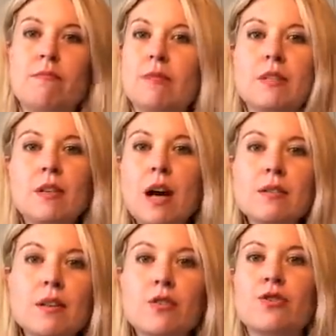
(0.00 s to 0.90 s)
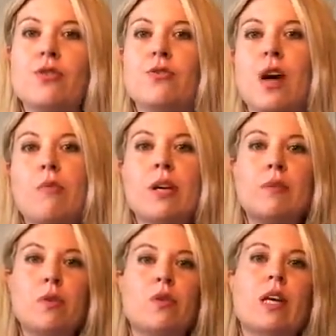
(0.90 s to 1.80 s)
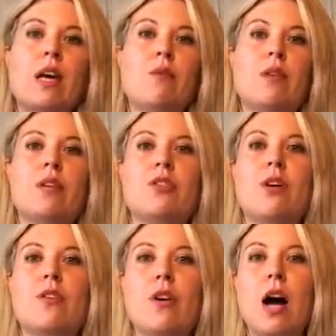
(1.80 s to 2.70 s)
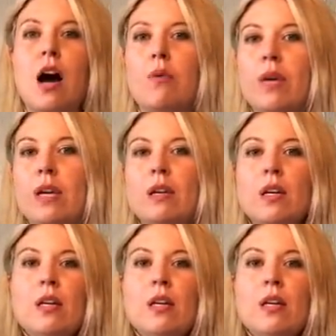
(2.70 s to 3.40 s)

discuss issues, how we communicate with each other, how we